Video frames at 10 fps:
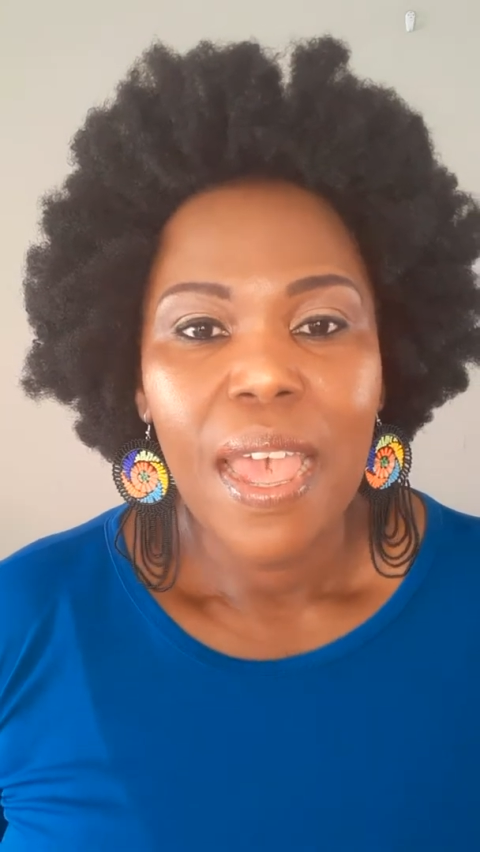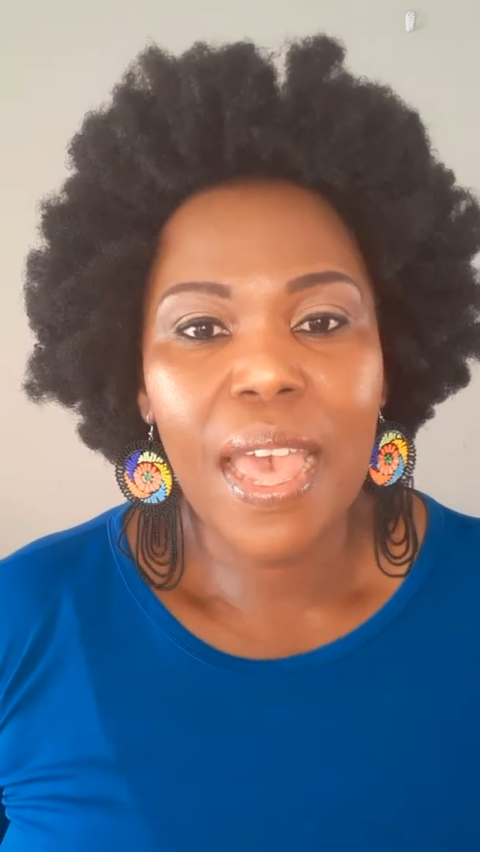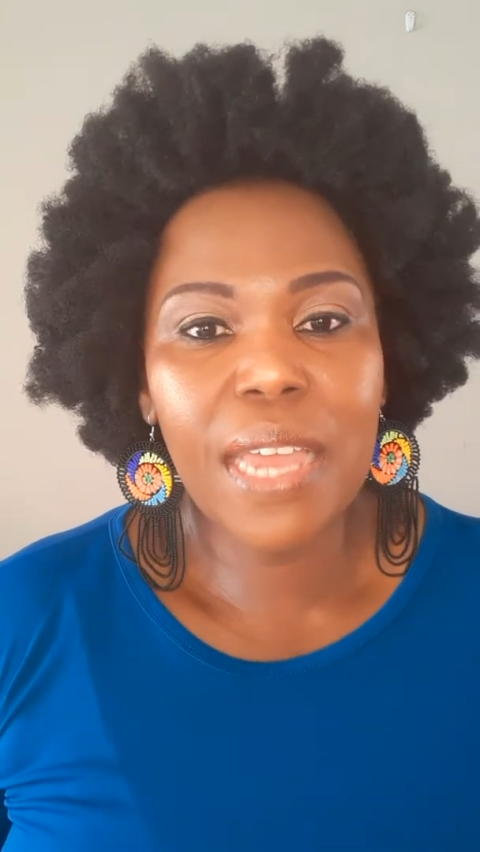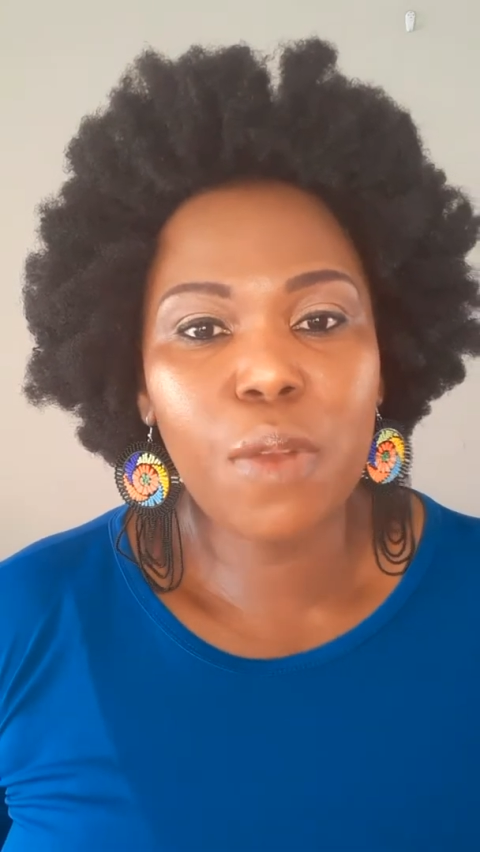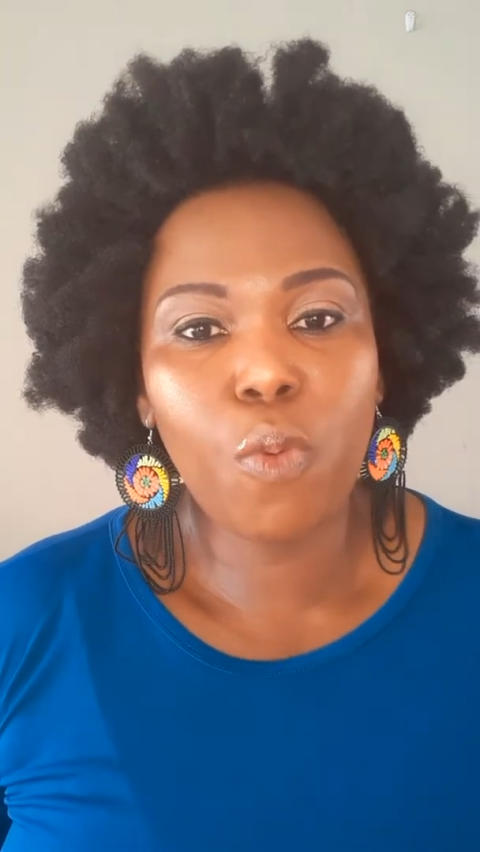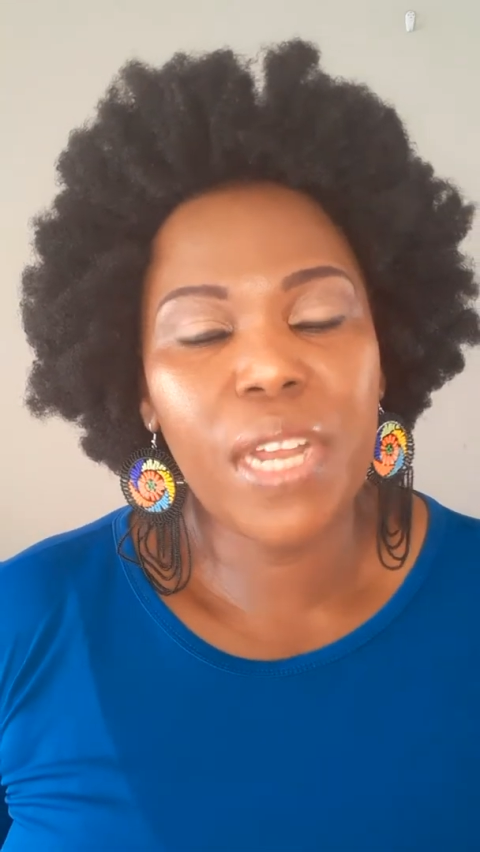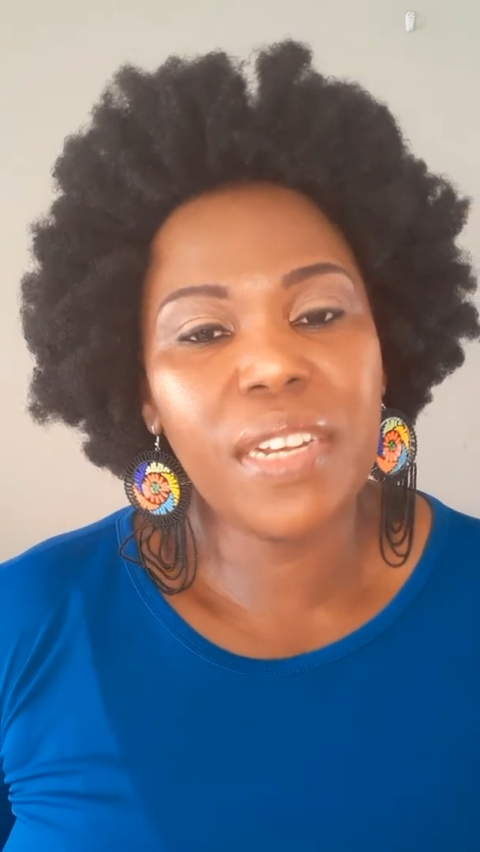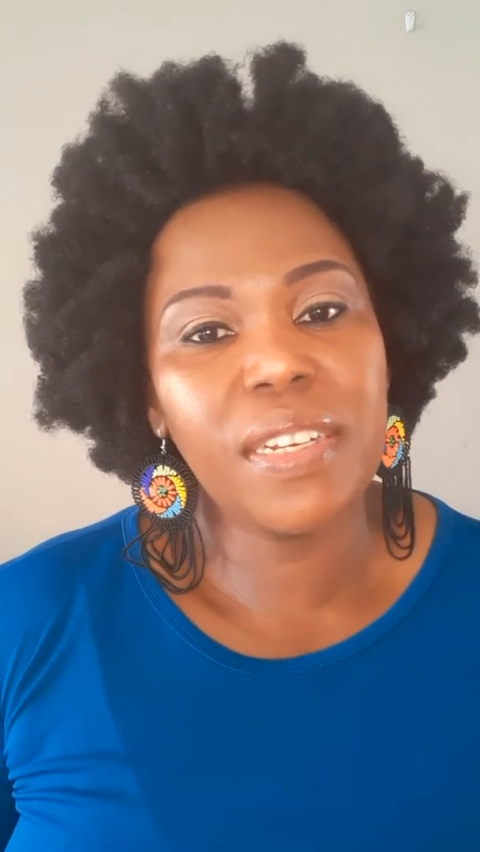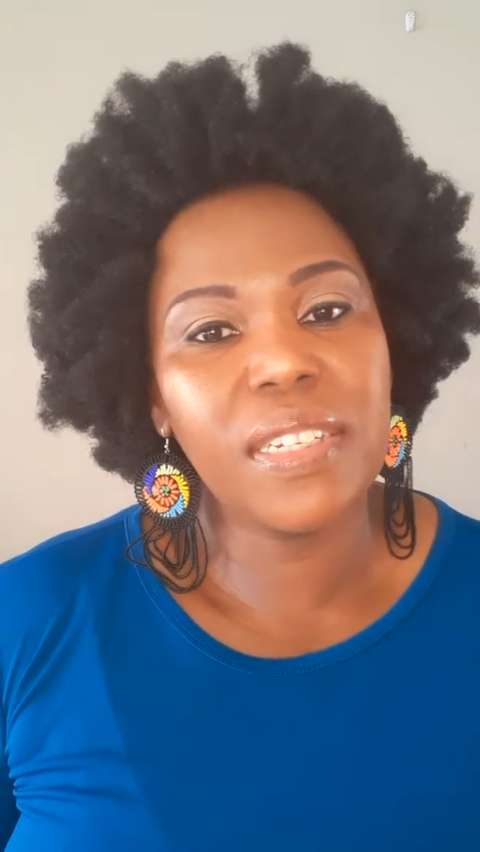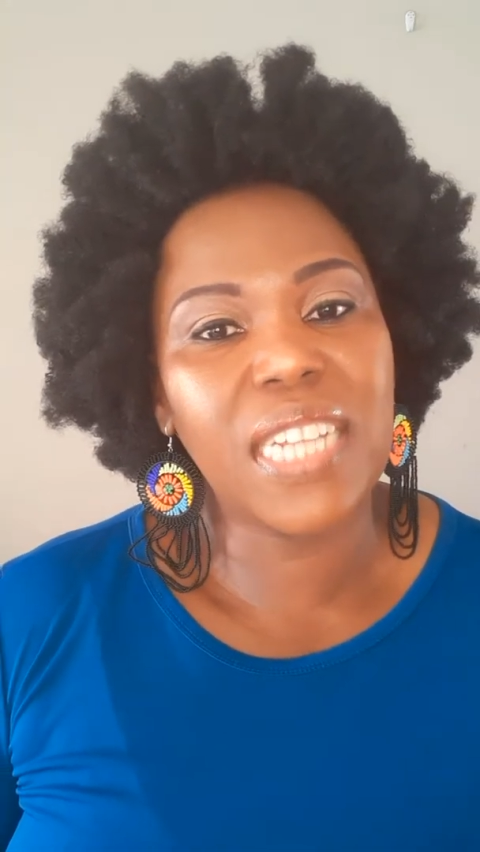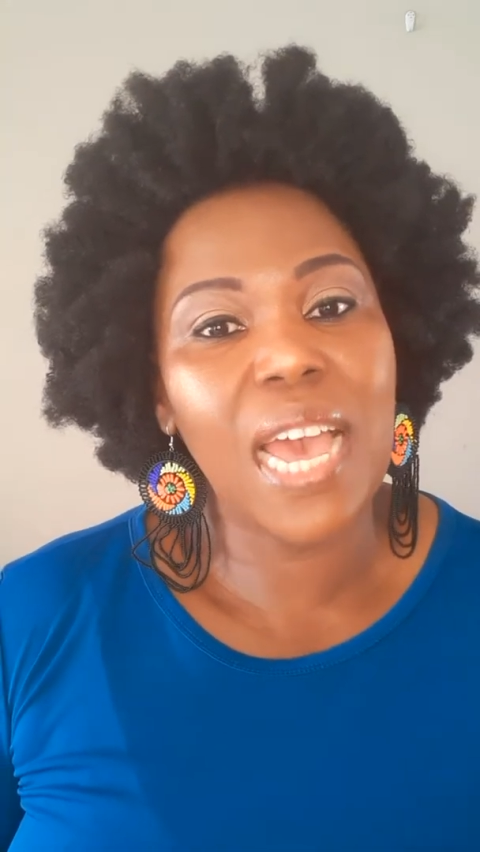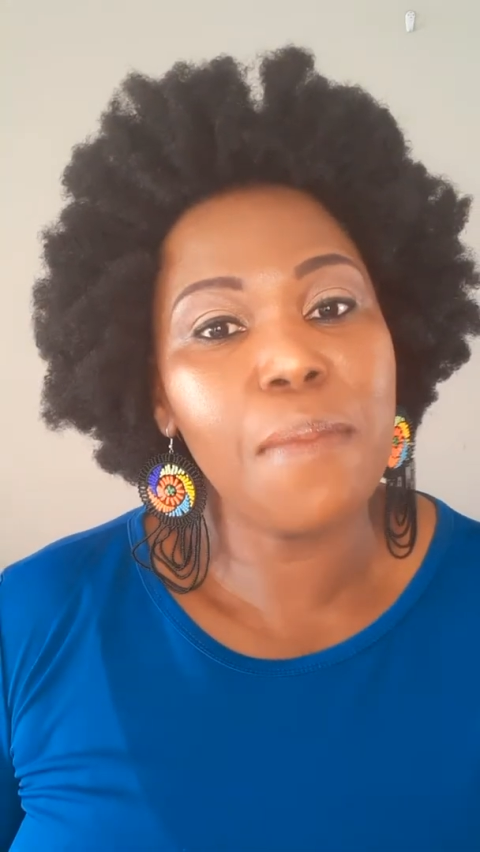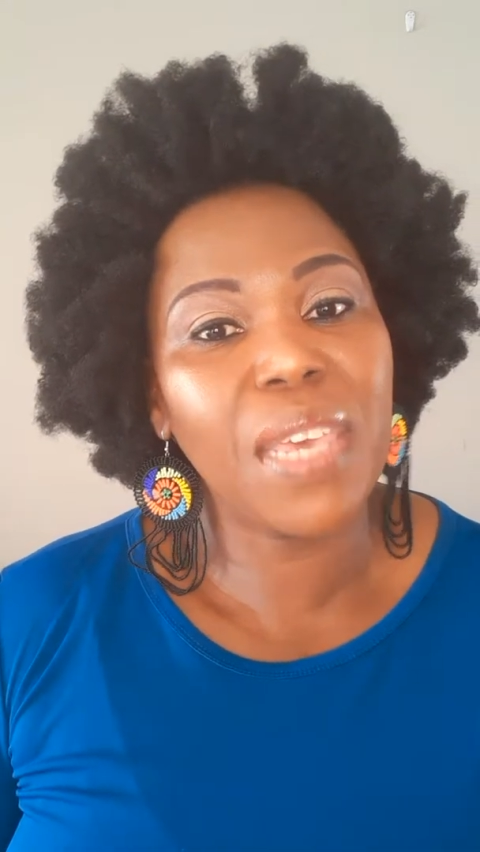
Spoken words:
And when time